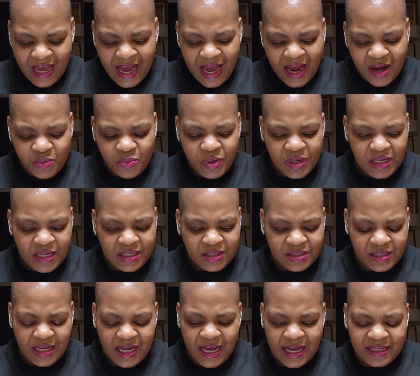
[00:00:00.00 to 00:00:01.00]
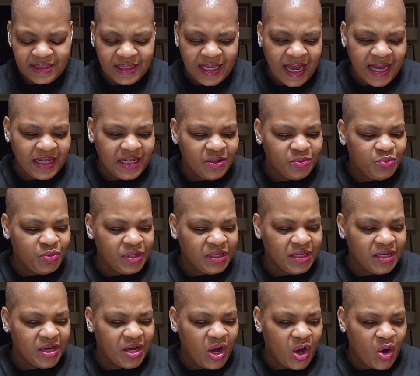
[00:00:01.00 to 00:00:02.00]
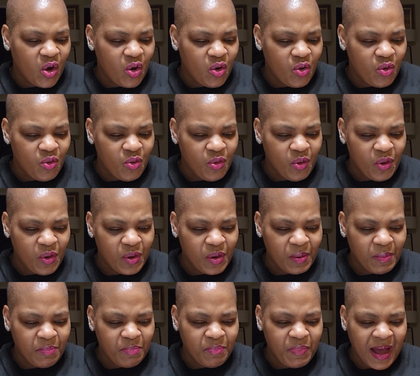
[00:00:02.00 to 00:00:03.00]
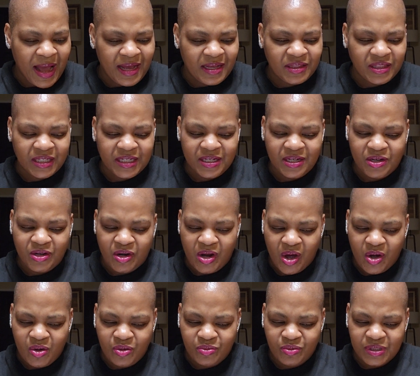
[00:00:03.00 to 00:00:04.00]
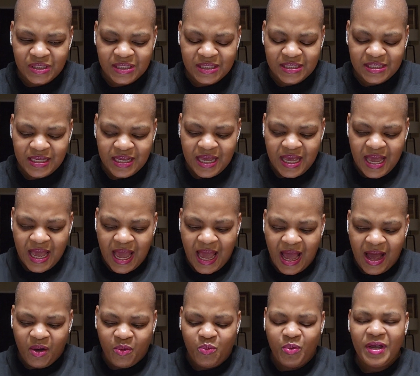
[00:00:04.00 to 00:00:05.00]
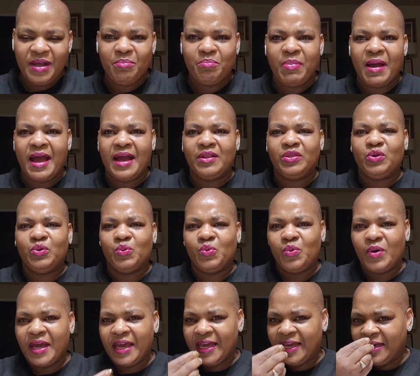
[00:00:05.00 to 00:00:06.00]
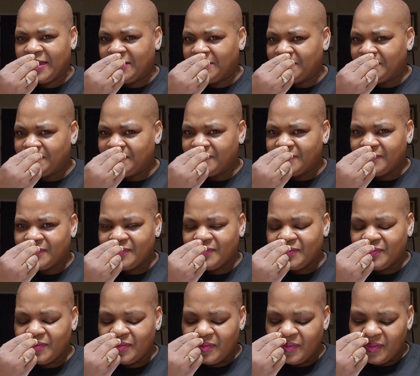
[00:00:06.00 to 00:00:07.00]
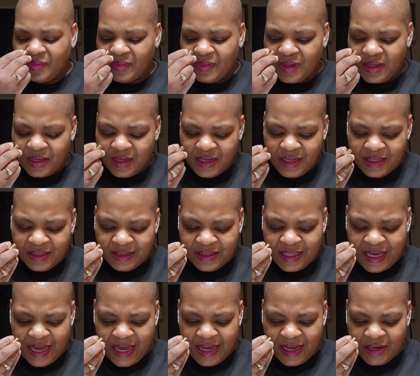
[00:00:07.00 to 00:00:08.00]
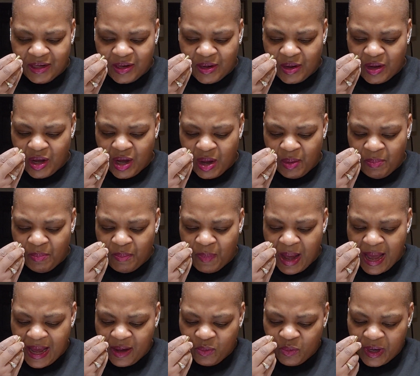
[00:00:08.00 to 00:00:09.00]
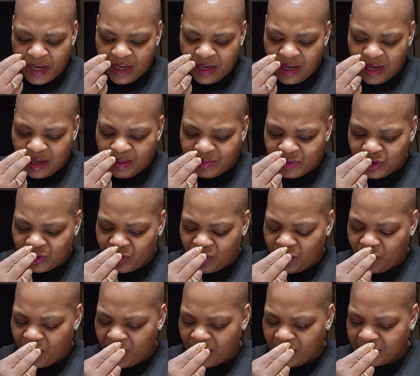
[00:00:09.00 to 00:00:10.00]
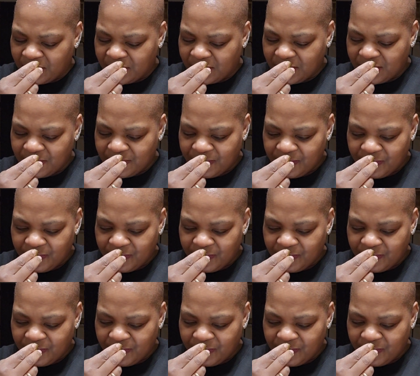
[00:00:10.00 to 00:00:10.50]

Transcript: I didn't really go by the notes. I went by the way that my way comes across.